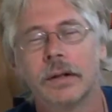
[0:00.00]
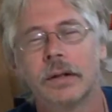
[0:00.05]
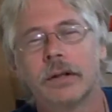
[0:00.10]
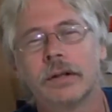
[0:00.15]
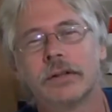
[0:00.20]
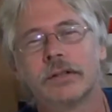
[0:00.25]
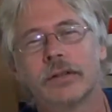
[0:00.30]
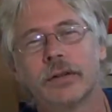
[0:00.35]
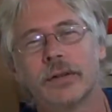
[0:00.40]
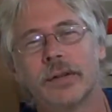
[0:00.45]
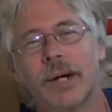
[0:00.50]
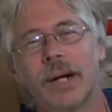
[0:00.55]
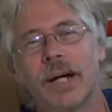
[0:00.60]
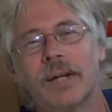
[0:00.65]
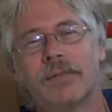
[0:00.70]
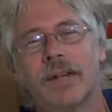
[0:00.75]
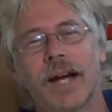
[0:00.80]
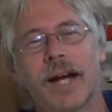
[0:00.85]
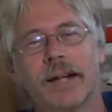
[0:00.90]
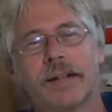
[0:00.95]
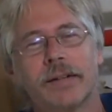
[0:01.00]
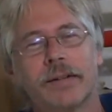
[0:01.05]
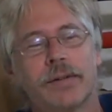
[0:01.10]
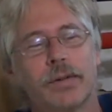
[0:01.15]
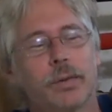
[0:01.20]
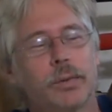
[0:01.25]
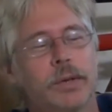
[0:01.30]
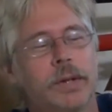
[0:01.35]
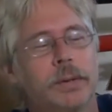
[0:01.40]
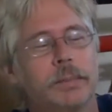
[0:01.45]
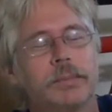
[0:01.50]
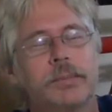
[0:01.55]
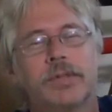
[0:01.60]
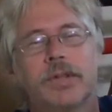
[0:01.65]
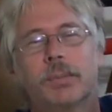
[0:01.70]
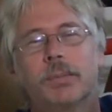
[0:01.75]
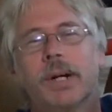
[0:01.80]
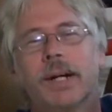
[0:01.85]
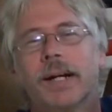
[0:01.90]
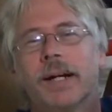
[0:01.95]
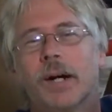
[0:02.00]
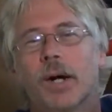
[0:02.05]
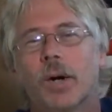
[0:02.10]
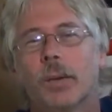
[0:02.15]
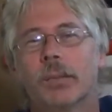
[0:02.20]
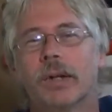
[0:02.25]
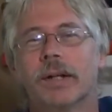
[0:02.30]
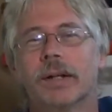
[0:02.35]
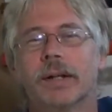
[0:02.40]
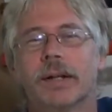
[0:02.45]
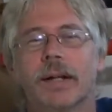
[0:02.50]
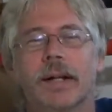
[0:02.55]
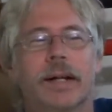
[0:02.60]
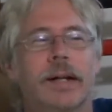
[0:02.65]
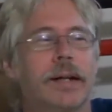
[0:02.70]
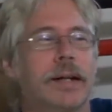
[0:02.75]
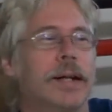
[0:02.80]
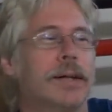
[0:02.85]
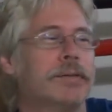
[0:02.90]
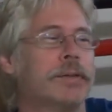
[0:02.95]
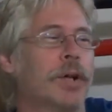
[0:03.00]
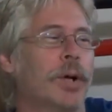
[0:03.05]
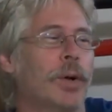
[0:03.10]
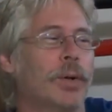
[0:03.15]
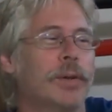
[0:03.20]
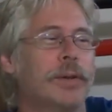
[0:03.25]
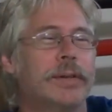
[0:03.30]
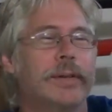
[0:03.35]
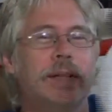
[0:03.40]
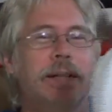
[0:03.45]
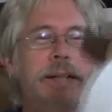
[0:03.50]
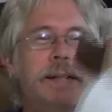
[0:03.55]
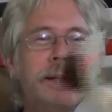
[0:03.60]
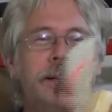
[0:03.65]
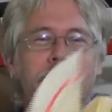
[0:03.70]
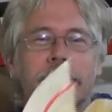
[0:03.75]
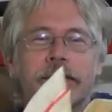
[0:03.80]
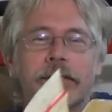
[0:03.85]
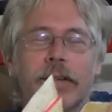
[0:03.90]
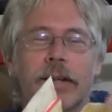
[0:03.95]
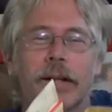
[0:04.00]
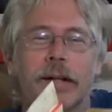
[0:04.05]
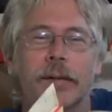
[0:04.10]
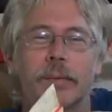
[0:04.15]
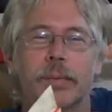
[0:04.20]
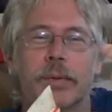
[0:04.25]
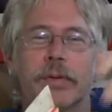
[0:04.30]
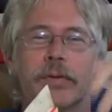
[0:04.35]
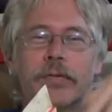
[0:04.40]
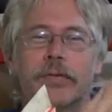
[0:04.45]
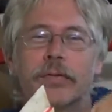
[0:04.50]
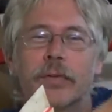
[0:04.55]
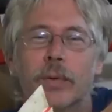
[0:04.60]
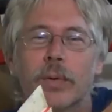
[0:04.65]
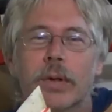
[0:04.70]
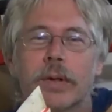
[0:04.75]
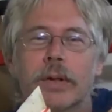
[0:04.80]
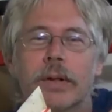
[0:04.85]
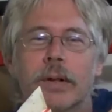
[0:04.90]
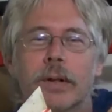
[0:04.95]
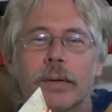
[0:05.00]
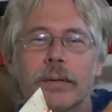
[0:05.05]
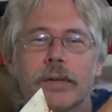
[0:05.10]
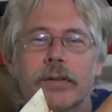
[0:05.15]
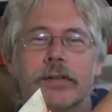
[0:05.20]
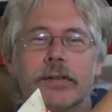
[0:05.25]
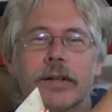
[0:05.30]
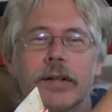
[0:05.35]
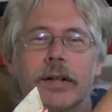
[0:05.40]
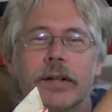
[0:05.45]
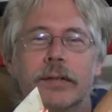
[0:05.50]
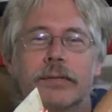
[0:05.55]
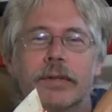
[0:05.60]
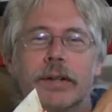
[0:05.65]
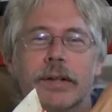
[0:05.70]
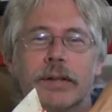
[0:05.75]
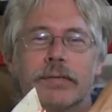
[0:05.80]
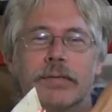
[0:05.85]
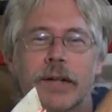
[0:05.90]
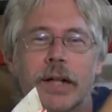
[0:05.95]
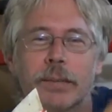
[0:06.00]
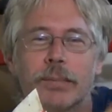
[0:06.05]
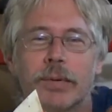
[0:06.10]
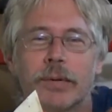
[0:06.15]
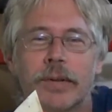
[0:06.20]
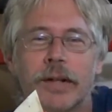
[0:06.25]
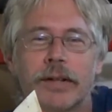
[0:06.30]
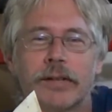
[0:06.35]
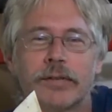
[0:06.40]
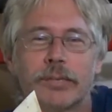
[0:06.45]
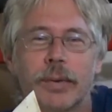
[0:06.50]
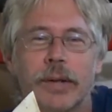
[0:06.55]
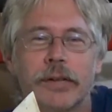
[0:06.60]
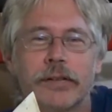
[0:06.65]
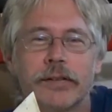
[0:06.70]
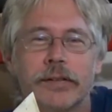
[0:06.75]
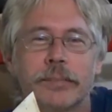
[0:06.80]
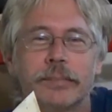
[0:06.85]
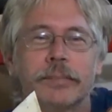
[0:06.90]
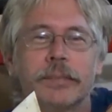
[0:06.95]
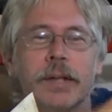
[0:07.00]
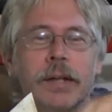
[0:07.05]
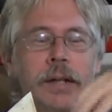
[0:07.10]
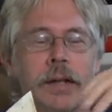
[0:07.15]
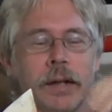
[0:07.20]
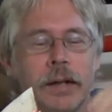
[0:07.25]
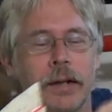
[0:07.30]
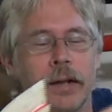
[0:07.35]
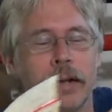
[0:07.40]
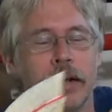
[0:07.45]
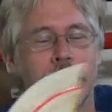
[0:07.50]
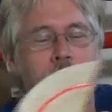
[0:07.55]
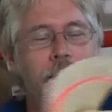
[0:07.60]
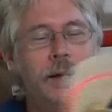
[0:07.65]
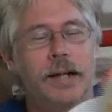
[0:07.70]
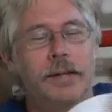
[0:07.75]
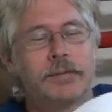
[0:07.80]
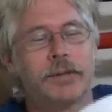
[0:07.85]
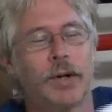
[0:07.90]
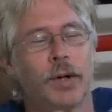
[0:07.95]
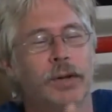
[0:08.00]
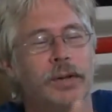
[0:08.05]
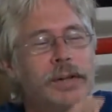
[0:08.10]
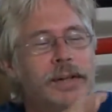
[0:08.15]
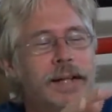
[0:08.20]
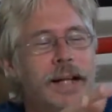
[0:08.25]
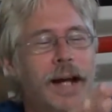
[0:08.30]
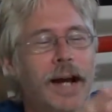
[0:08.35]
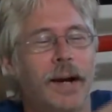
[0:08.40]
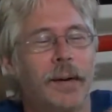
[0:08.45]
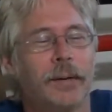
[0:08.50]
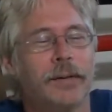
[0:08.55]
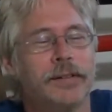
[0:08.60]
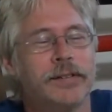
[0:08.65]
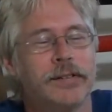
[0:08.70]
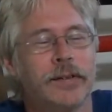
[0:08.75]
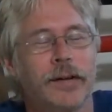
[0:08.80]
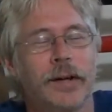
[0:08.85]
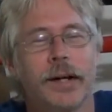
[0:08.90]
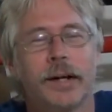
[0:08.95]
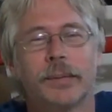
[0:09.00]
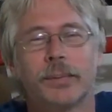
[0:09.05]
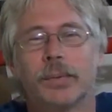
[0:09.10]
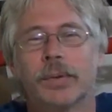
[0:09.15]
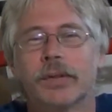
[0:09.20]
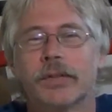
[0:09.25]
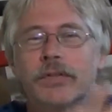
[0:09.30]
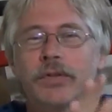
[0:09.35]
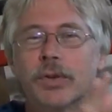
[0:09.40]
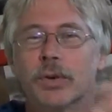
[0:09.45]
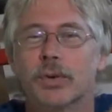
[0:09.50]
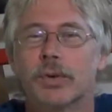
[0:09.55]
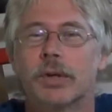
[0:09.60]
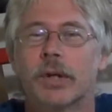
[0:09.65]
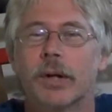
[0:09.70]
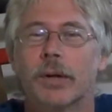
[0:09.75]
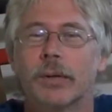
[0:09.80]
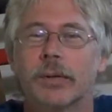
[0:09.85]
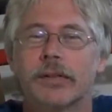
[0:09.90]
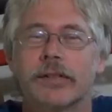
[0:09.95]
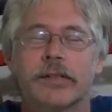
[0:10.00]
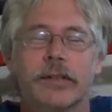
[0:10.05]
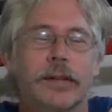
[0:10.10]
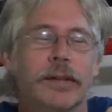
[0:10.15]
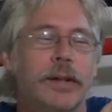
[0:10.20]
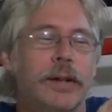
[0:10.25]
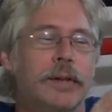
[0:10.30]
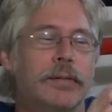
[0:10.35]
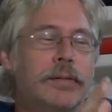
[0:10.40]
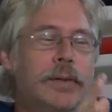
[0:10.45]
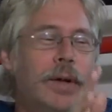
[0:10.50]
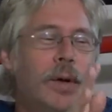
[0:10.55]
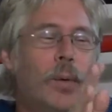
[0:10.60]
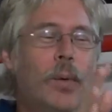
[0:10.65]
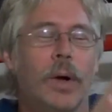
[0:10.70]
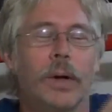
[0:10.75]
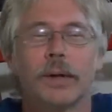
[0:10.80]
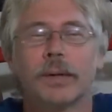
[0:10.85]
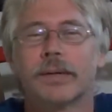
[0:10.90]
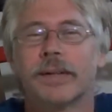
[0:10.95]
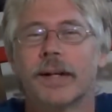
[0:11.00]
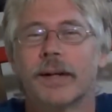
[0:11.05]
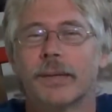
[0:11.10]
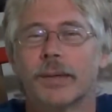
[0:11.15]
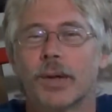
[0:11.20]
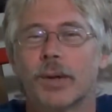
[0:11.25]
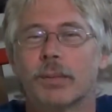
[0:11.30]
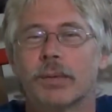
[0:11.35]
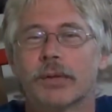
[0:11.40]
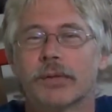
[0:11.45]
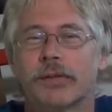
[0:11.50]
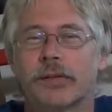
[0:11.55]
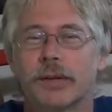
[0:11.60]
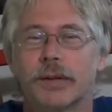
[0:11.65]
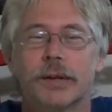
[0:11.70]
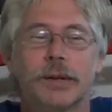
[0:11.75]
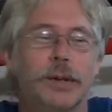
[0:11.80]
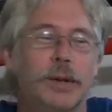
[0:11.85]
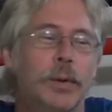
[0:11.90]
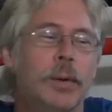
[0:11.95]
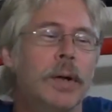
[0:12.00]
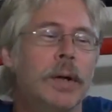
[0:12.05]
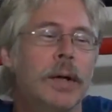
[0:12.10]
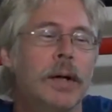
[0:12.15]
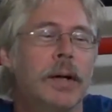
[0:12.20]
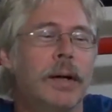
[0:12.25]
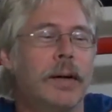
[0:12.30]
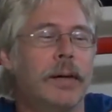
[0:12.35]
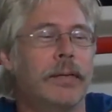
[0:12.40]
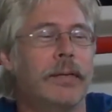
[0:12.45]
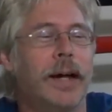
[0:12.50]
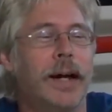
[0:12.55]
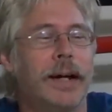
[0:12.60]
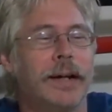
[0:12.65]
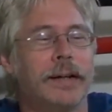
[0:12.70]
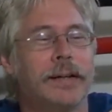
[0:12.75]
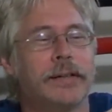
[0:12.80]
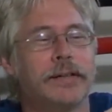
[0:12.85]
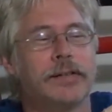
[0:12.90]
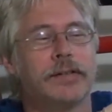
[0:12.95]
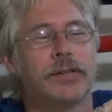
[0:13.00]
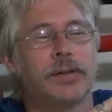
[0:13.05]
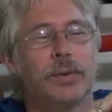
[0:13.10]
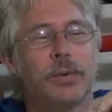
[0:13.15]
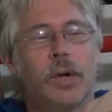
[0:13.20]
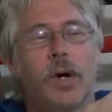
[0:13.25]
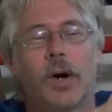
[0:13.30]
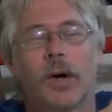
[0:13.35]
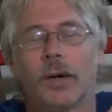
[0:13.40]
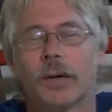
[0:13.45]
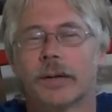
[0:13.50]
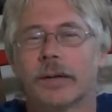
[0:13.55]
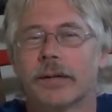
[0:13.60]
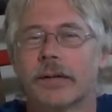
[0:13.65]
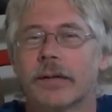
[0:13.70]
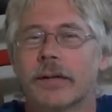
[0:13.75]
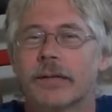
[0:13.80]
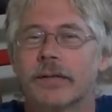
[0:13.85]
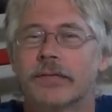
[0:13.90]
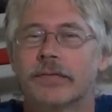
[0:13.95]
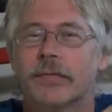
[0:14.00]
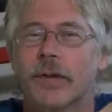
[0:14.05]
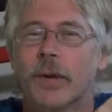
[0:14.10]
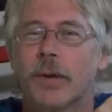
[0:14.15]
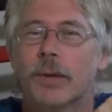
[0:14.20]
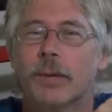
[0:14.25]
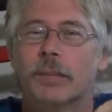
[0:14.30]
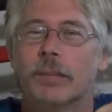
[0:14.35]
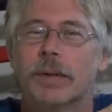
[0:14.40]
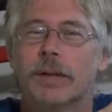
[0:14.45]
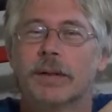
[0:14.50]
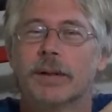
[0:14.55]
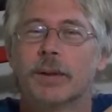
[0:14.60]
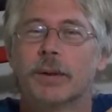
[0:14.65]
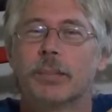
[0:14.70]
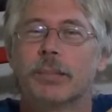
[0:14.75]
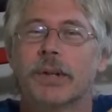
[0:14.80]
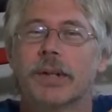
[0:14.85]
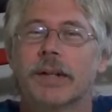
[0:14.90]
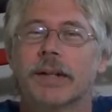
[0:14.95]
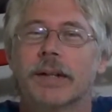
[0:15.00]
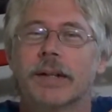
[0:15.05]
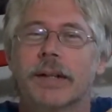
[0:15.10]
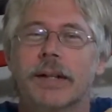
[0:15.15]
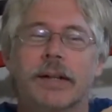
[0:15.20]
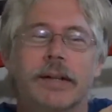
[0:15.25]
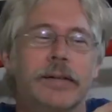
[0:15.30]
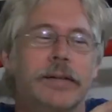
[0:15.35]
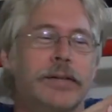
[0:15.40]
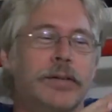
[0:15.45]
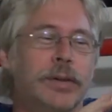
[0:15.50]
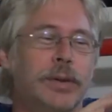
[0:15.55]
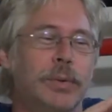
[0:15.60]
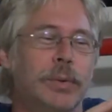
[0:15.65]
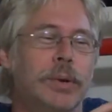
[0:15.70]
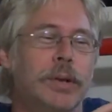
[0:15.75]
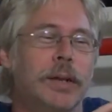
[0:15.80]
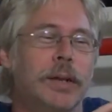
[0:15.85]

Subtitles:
So now I've added the rim to my helmet, and I've coated the inside with 4 coats of fiberglass resin, and I've coated the outside with 2 coats of watered down Elmer's glue. That is to harden the foam a little bit and to